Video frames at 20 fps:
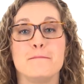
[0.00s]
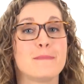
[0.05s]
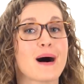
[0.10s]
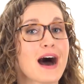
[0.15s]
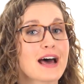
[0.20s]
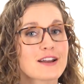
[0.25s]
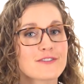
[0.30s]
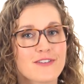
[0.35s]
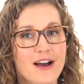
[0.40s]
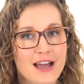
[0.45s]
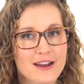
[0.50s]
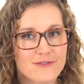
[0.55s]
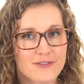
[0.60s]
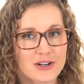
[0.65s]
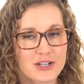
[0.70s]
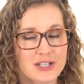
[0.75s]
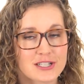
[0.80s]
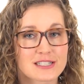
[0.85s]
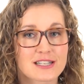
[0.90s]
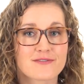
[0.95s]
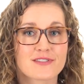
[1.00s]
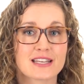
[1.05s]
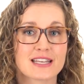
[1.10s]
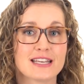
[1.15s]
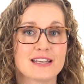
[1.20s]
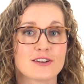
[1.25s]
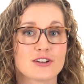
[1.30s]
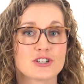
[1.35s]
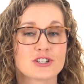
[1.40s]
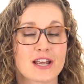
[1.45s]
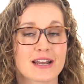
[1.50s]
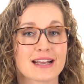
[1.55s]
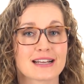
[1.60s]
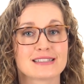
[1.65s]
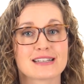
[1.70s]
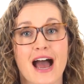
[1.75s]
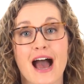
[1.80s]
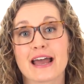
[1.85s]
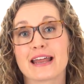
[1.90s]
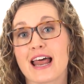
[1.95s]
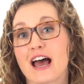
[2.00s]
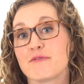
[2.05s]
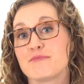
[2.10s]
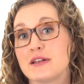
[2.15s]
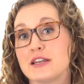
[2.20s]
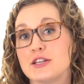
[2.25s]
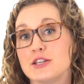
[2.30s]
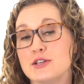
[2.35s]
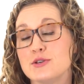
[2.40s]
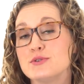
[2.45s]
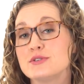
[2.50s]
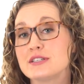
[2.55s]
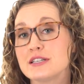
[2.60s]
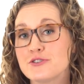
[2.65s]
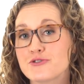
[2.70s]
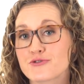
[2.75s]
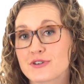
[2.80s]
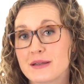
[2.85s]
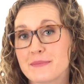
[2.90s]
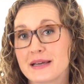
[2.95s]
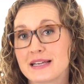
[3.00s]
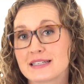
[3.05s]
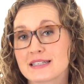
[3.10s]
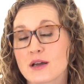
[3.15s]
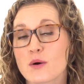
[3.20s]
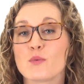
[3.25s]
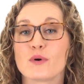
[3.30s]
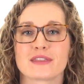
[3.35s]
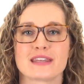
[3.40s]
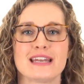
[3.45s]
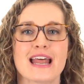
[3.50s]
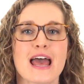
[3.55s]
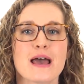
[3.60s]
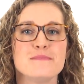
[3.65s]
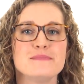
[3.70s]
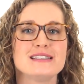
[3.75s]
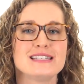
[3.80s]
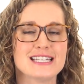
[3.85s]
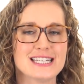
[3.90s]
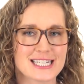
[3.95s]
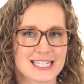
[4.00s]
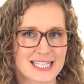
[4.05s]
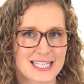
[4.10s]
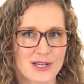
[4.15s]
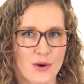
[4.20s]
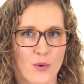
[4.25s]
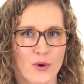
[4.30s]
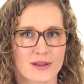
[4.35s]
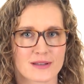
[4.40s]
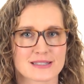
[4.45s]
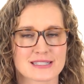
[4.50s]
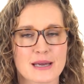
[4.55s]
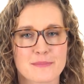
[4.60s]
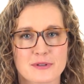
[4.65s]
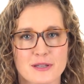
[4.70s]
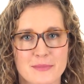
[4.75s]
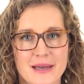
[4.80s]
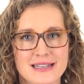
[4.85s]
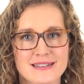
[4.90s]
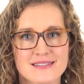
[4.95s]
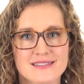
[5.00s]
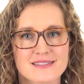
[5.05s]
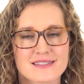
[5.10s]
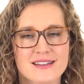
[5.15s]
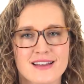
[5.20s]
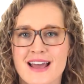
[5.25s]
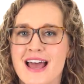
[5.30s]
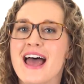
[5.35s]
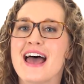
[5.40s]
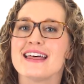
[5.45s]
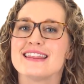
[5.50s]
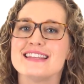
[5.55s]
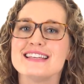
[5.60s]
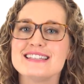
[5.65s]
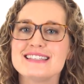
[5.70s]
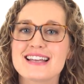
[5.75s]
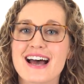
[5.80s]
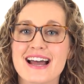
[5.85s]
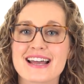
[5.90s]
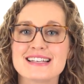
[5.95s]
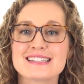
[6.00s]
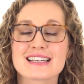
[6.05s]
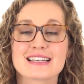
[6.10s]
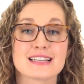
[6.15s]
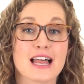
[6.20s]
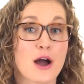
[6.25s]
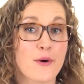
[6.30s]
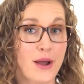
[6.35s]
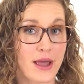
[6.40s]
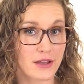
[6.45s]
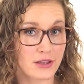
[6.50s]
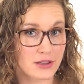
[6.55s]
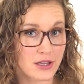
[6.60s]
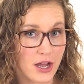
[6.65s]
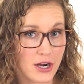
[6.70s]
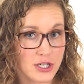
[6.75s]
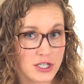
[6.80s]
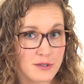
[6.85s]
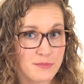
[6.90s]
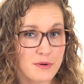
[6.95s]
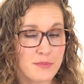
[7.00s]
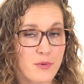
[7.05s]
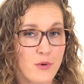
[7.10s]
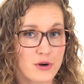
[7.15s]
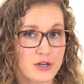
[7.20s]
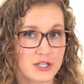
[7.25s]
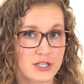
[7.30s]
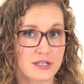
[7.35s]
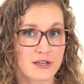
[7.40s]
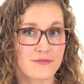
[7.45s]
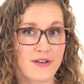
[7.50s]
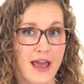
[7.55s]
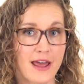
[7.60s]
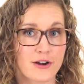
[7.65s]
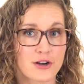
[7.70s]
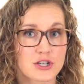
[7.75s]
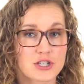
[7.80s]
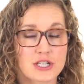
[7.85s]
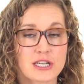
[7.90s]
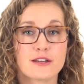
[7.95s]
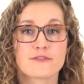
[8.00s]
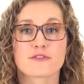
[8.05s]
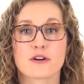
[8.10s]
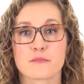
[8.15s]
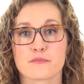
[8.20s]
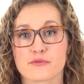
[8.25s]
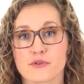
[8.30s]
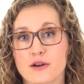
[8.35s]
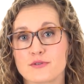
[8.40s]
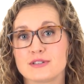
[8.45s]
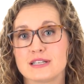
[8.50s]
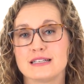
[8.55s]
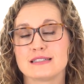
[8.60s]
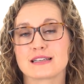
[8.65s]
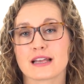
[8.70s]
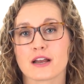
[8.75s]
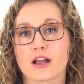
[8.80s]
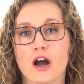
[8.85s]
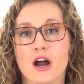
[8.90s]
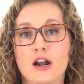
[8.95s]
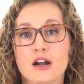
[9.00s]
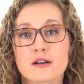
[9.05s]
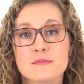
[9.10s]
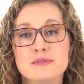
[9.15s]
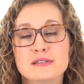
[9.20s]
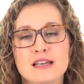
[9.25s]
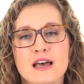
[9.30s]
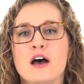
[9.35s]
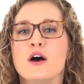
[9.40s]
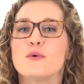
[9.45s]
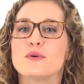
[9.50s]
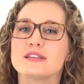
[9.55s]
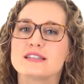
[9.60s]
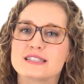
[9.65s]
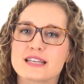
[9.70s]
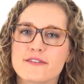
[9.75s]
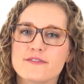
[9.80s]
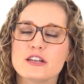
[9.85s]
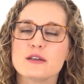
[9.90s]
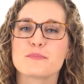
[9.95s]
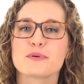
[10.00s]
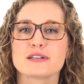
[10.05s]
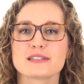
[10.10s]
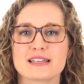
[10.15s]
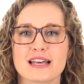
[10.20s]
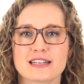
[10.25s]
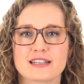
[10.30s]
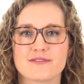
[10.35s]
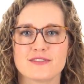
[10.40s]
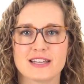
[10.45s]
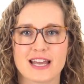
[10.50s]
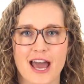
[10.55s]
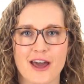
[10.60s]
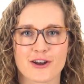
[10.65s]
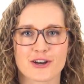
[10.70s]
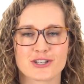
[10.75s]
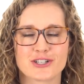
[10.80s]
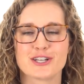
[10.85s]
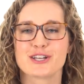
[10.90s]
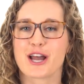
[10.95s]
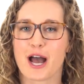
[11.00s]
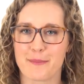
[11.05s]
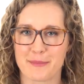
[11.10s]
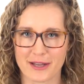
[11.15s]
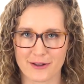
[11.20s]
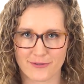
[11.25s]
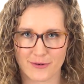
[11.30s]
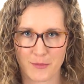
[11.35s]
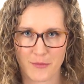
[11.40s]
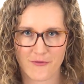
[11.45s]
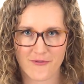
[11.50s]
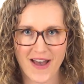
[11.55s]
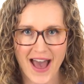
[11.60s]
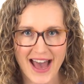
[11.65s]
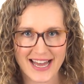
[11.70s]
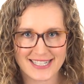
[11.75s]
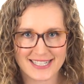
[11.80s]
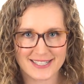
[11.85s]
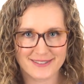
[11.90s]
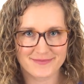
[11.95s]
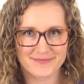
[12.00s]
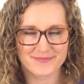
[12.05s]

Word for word: modified versions of the ketogenic diet have been used in treatment with an M C T oil supplement. These diets allow a larger proportion of energy from proteins and carbs, with seventy percent of the energy coming from fat.